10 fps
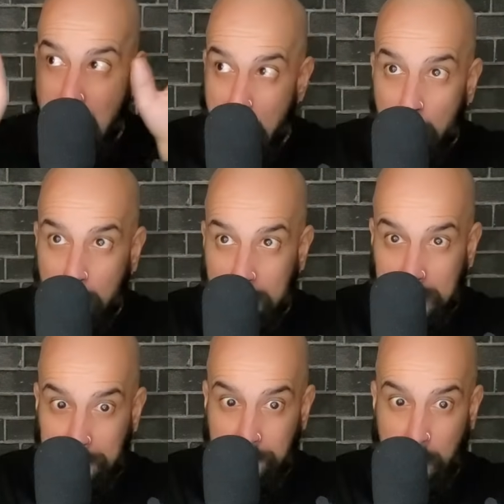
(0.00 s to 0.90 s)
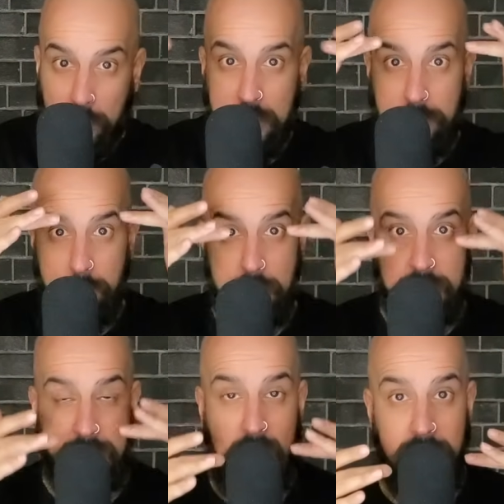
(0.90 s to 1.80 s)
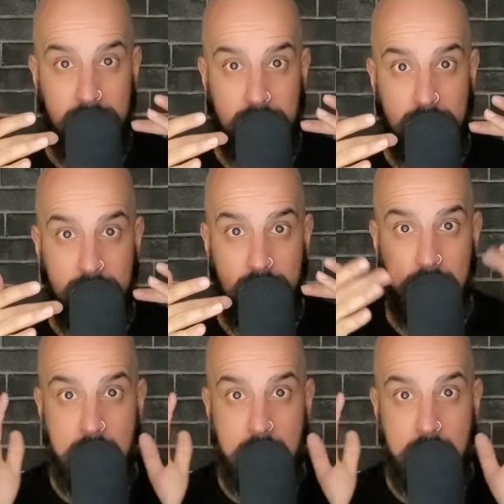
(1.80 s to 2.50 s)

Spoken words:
outwardly focused through the senses,